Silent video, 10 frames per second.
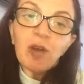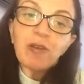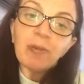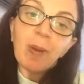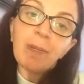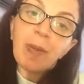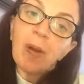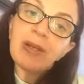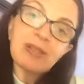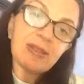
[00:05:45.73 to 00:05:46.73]
From a
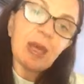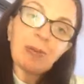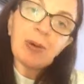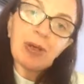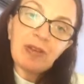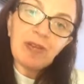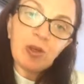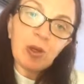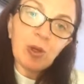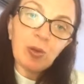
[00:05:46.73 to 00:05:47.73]
mindset point of
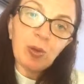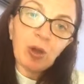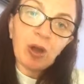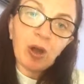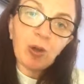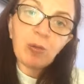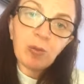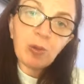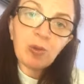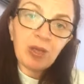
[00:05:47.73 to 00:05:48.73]
view, your whole
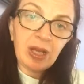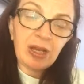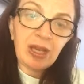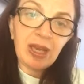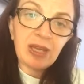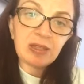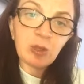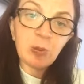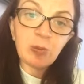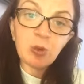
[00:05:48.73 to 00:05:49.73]
morning is
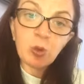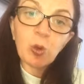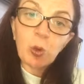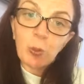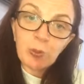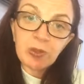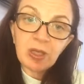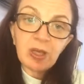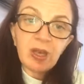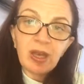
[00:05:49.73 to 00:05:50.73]
absorbed
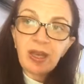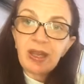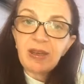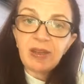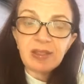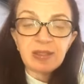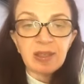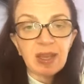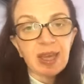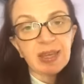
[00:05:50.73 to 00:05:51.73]
in this
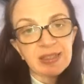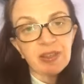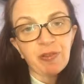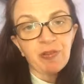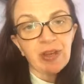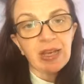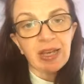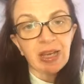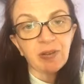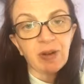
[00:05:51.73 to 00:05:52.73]
negative
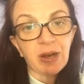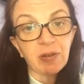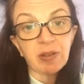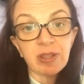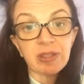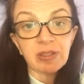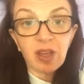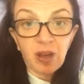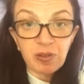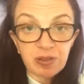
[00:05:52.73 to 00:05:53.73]
feeling around this
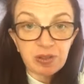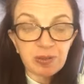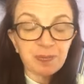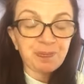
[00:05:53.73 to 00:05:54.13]
task.